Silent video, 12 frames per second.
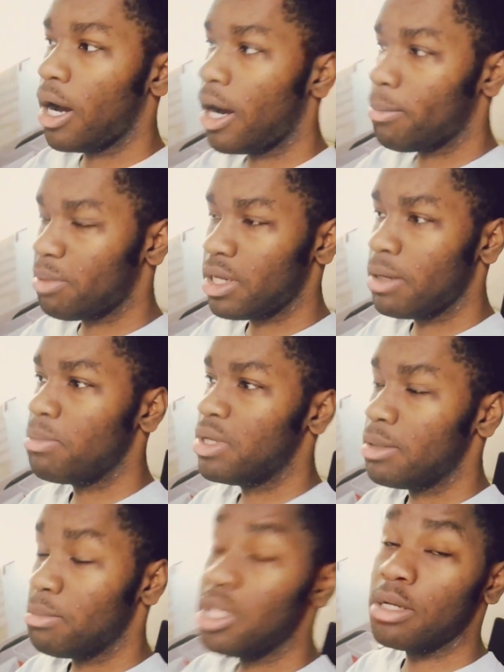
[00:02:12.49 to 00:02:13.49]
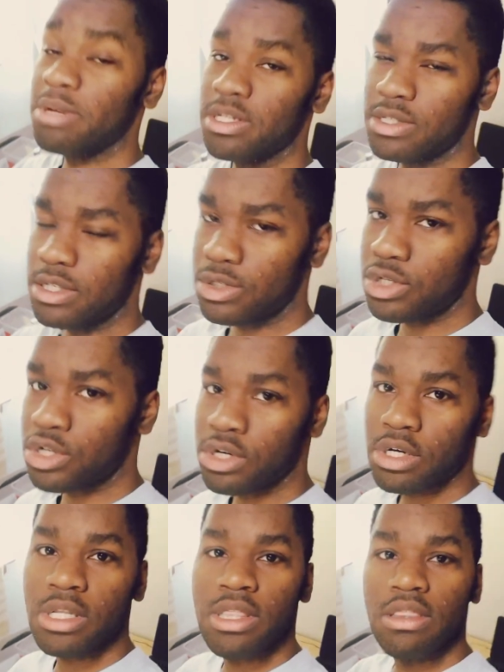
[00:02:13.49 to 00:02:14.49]
I'm gonna be me and my
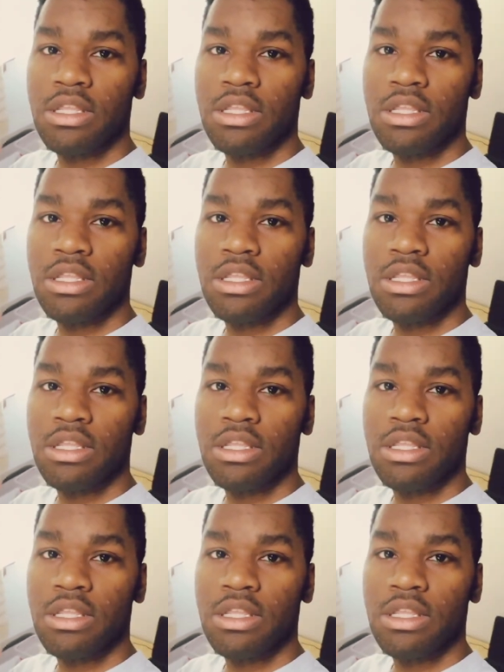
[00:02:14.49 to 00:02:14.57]
sister